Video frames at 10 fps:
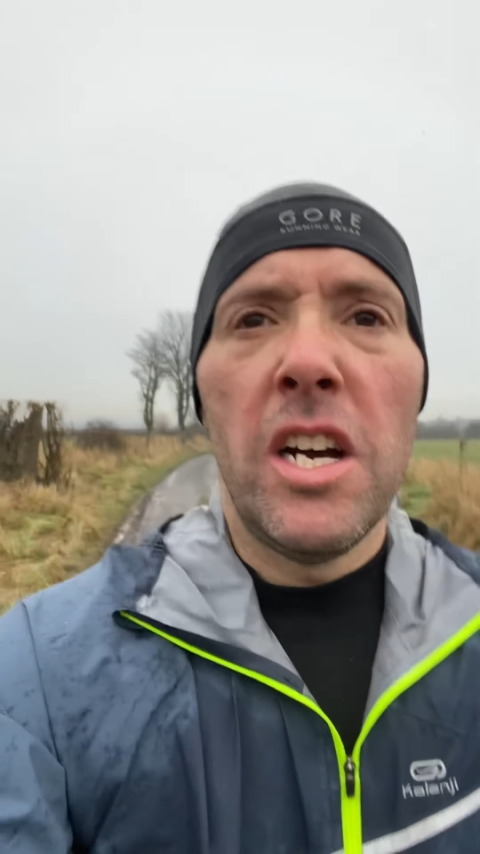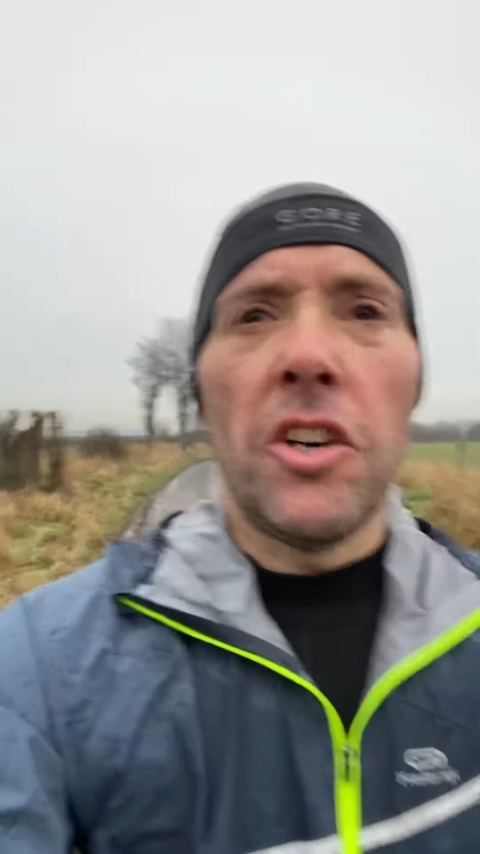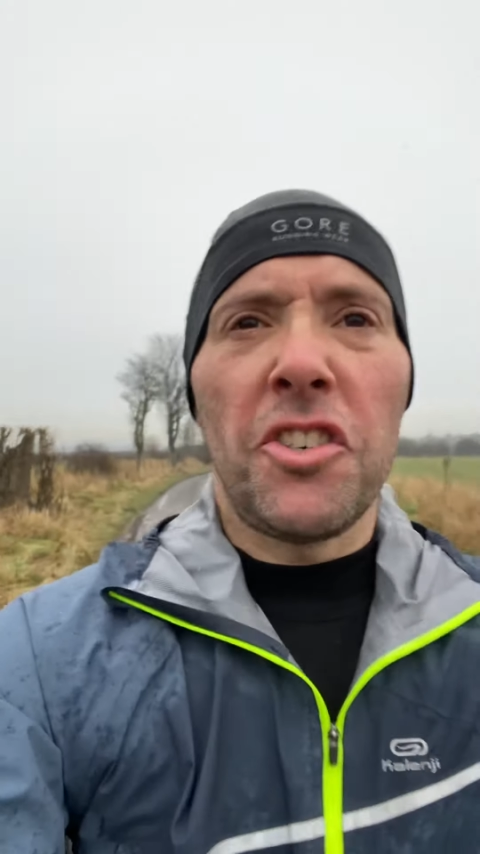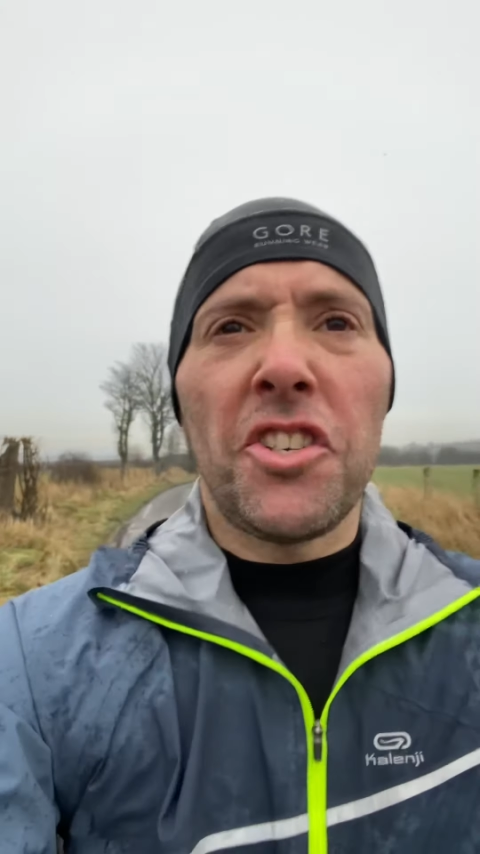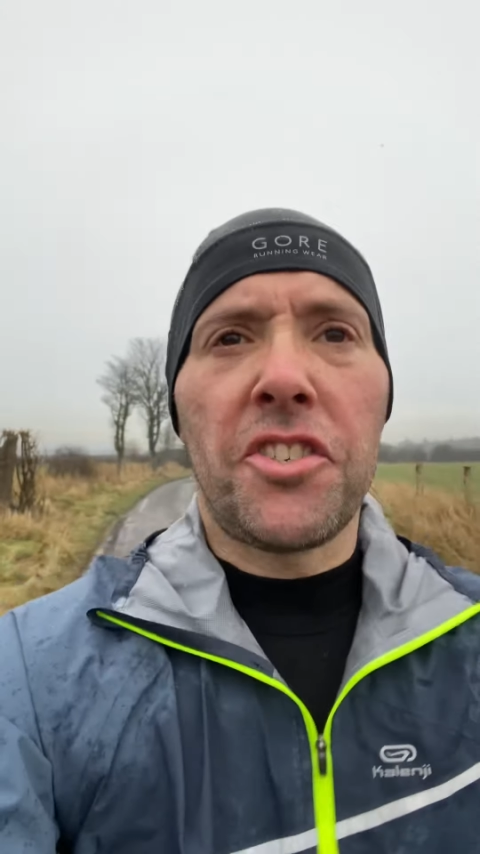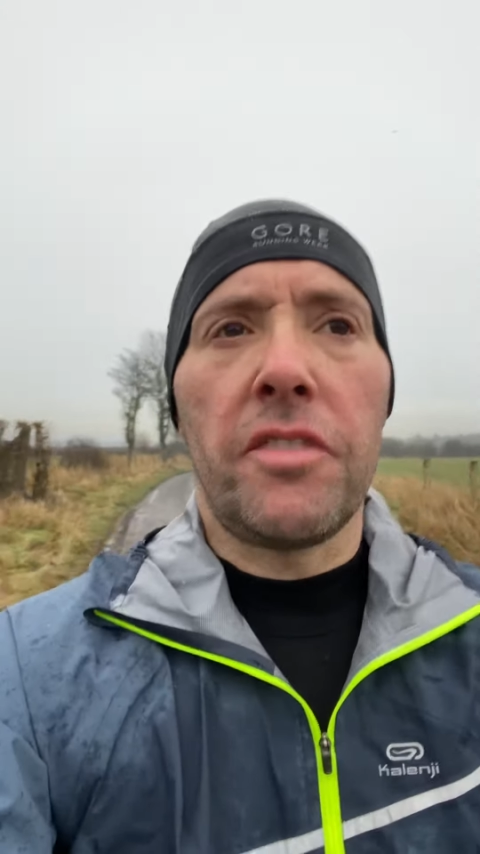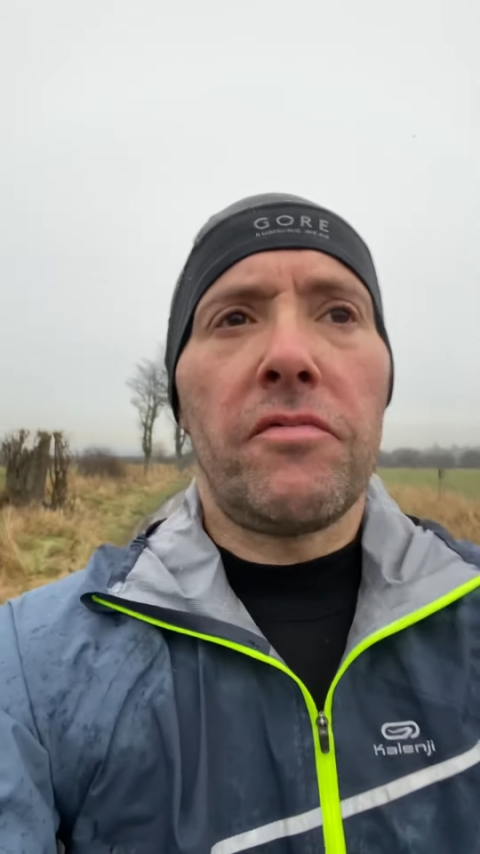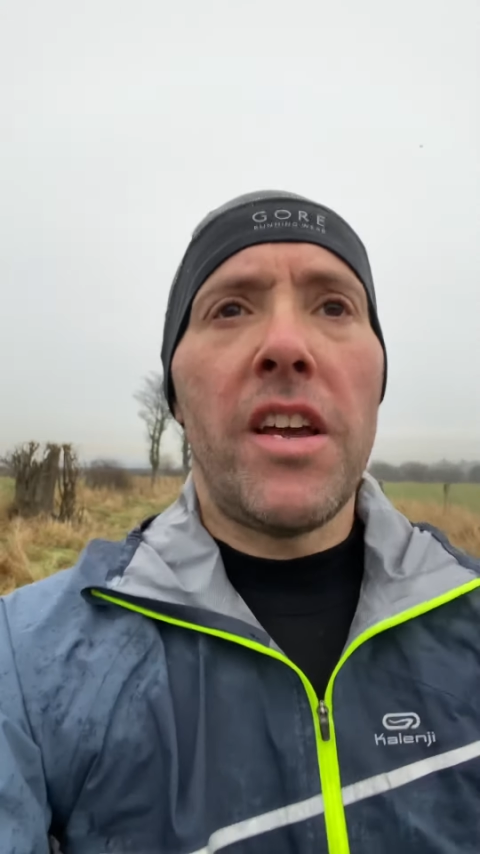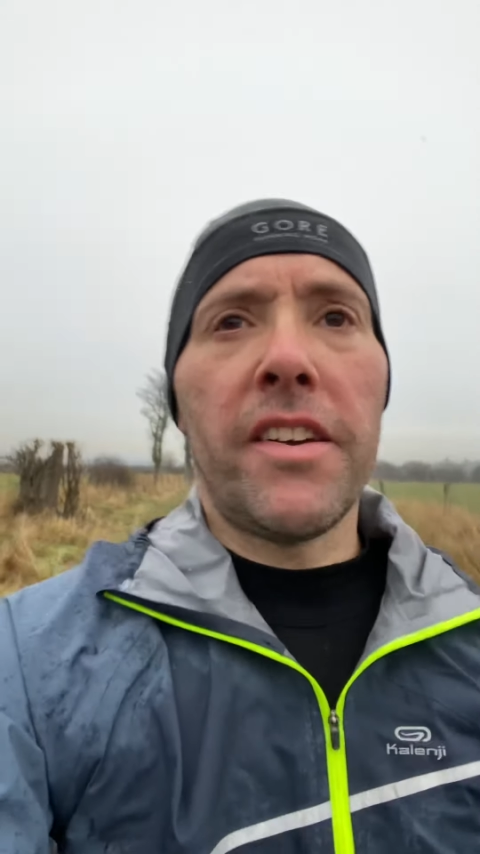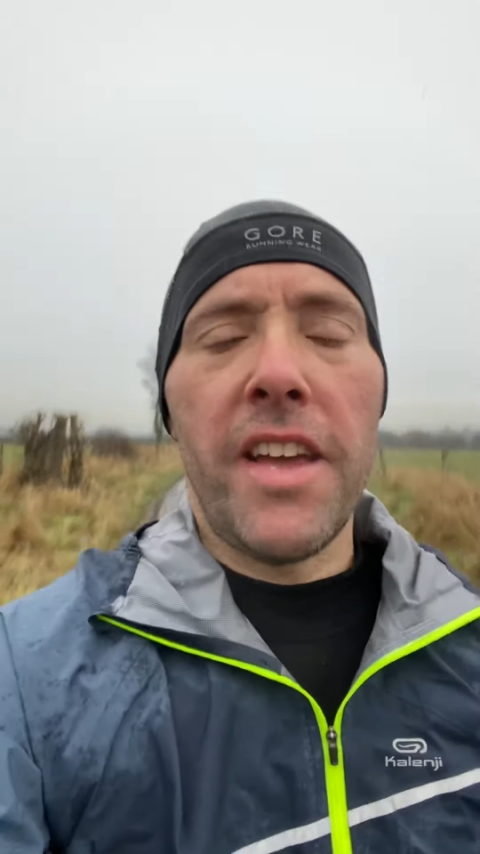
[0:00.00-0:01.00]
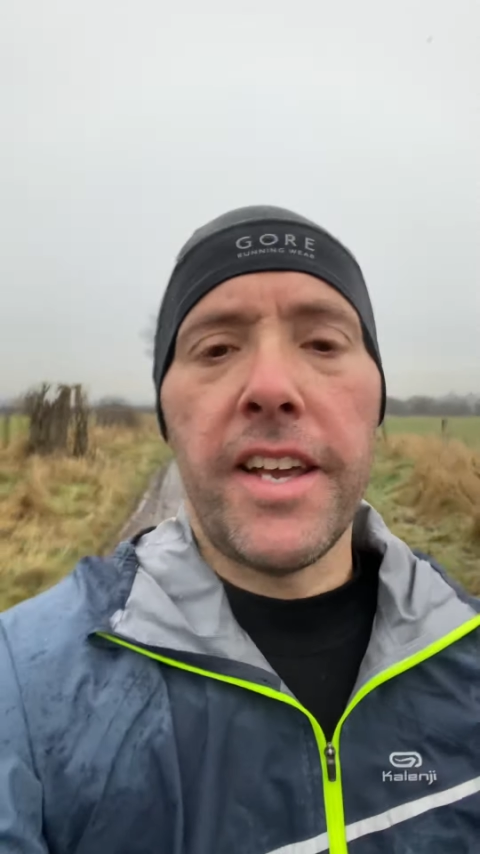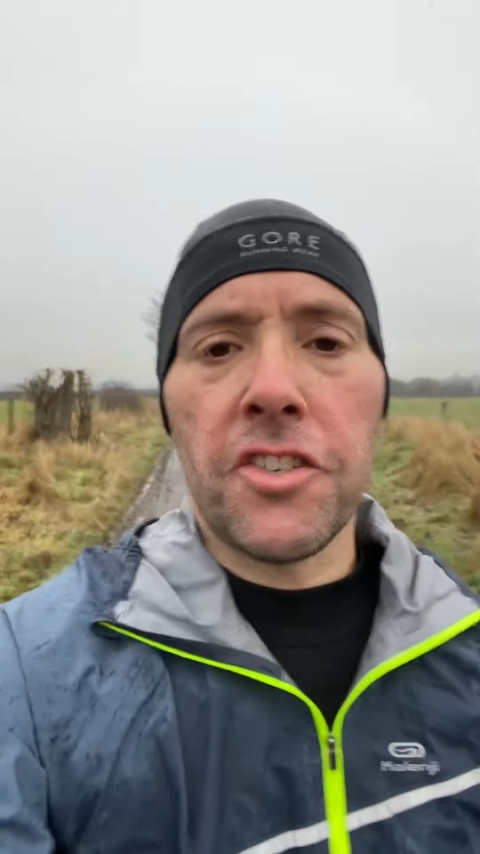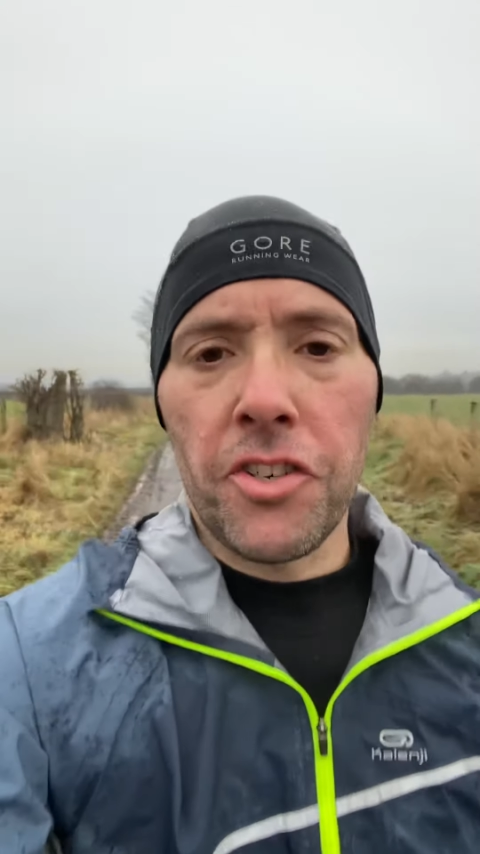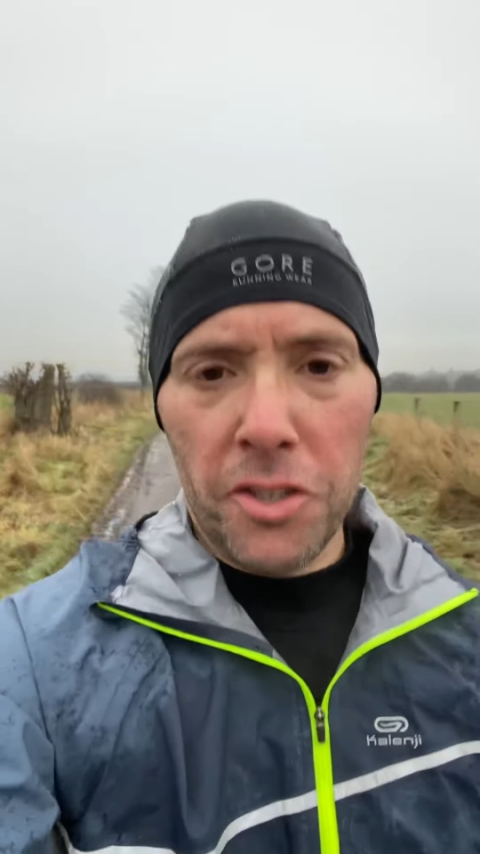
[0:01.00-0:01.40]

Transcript: or just extra